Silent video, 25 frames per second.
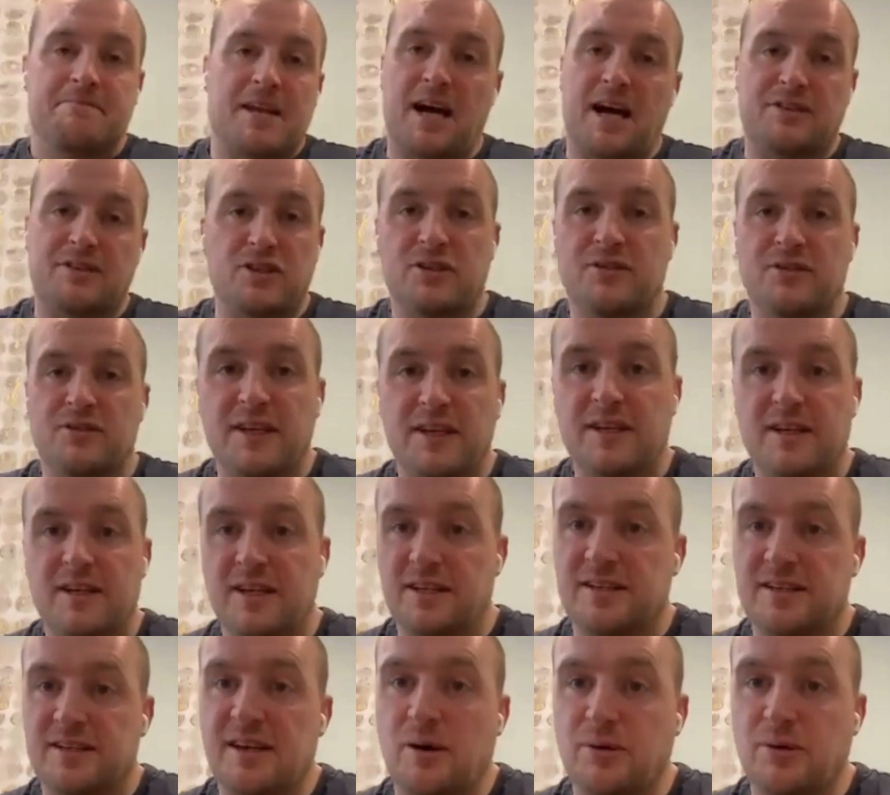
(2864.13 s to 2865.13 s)
I just think
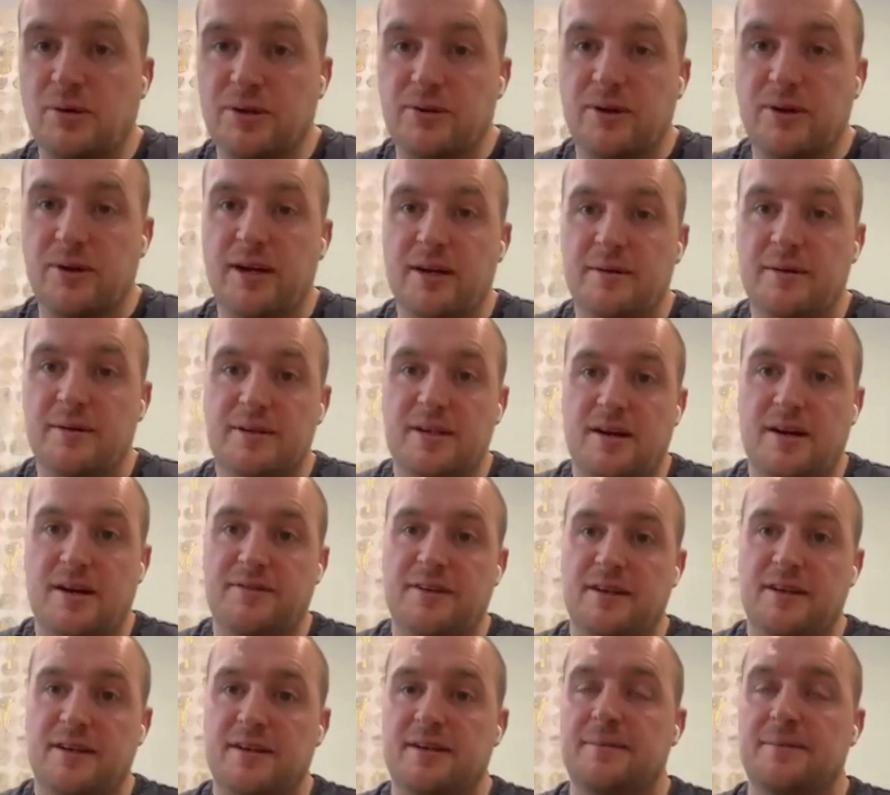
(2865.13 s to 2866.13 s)
it's sour grapes. I
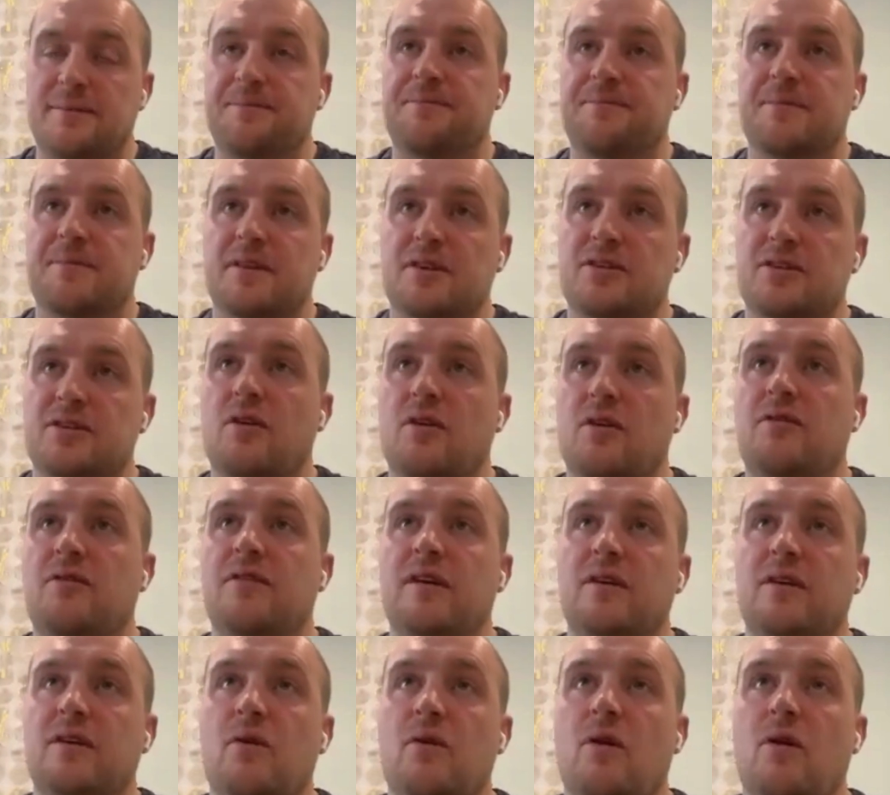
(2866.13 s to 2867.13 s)
think there's
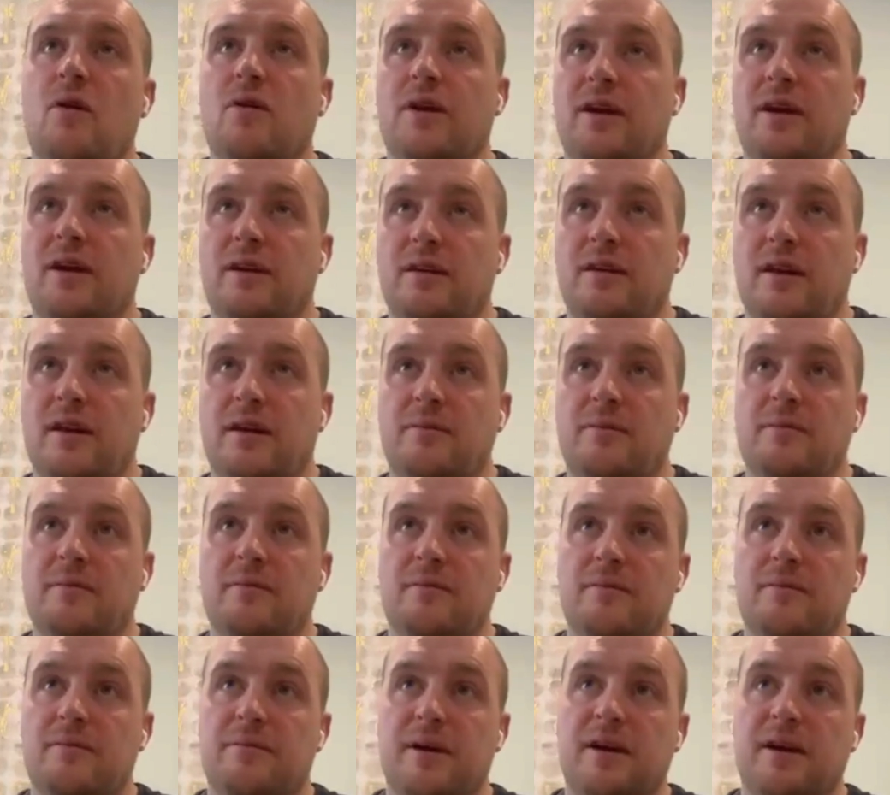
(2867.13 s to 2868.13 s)
nothing wrong
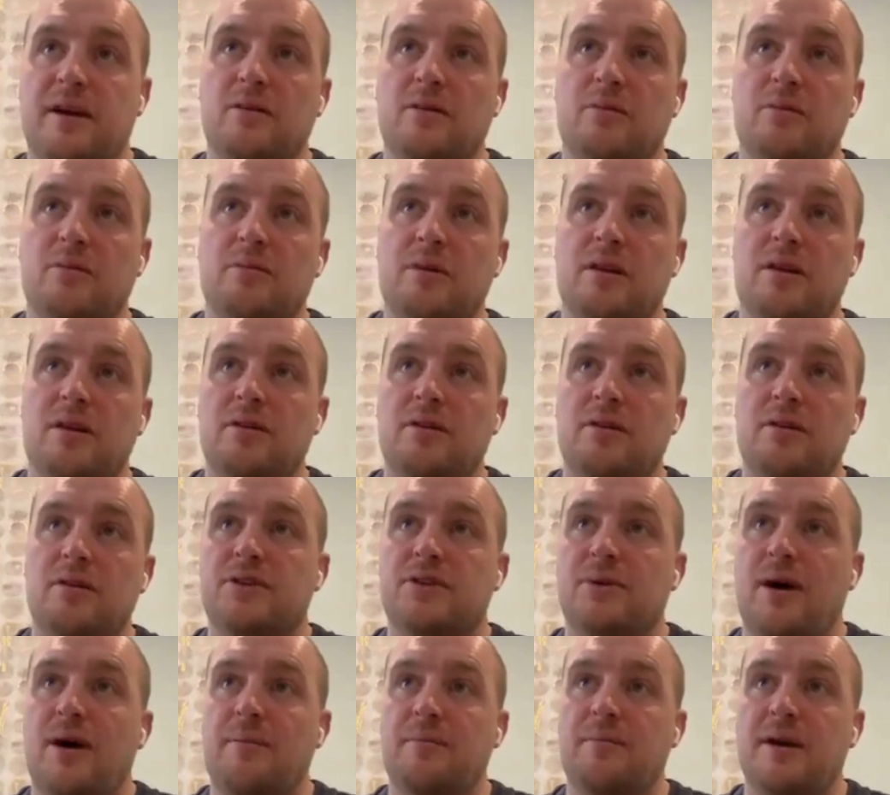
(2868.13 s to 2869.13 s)
in being humble
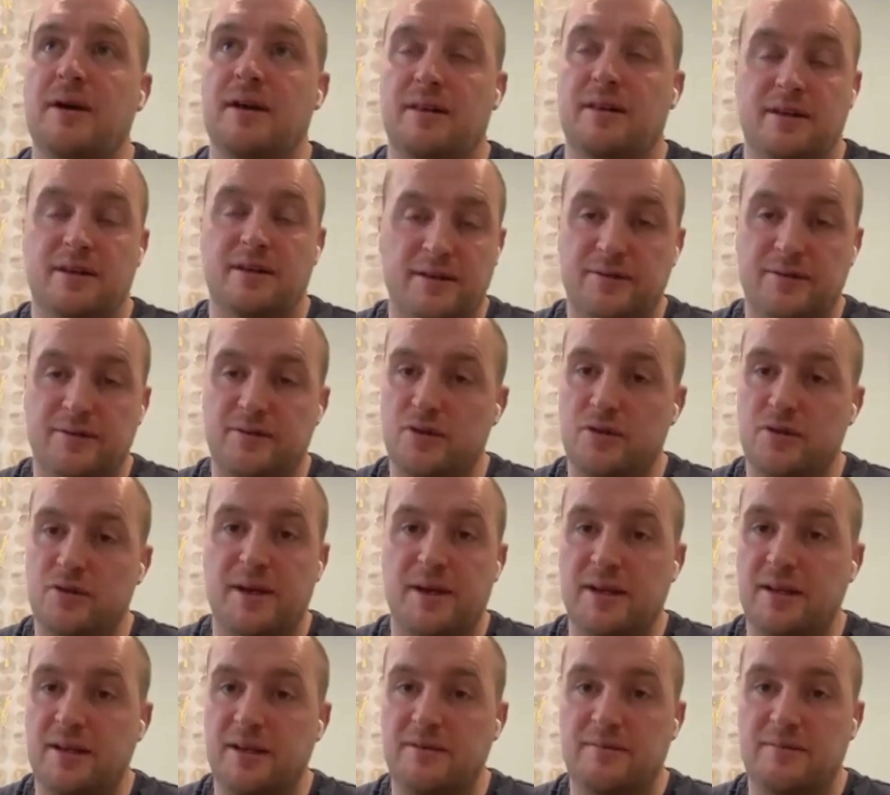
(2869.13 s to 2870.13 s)
enough to admit that you've just
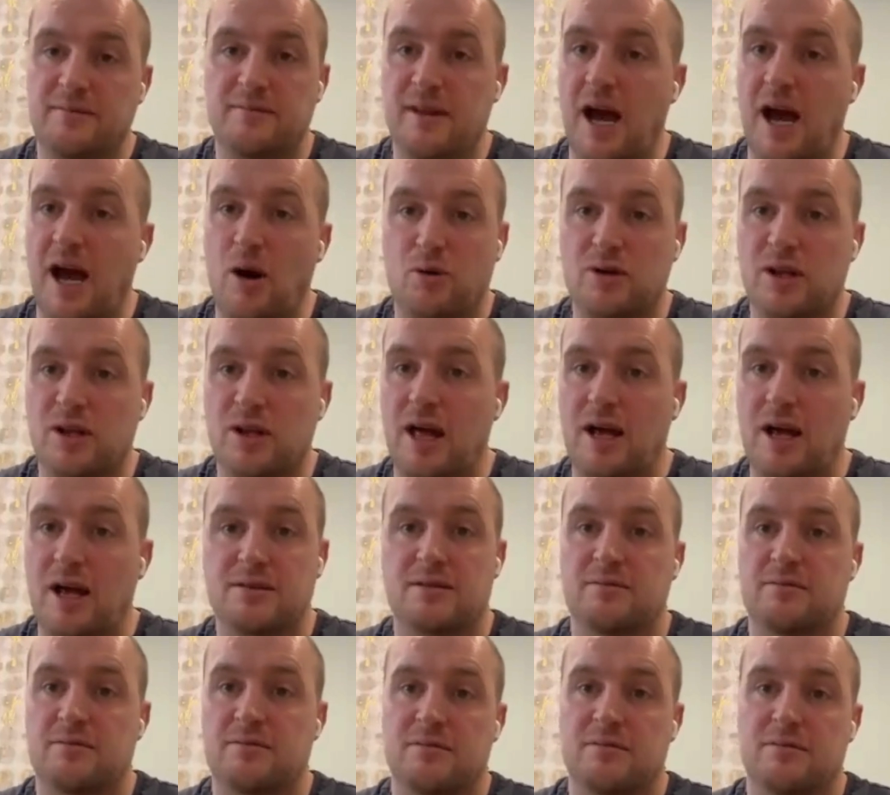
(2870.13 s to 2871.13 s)
been
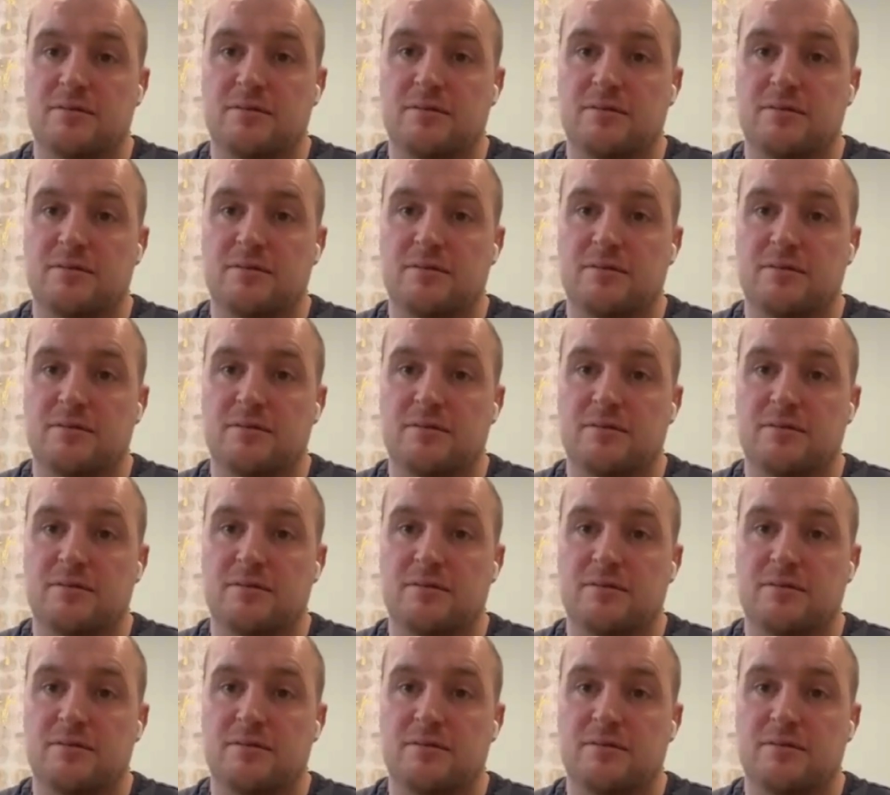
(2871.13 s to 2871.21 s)
outclassed.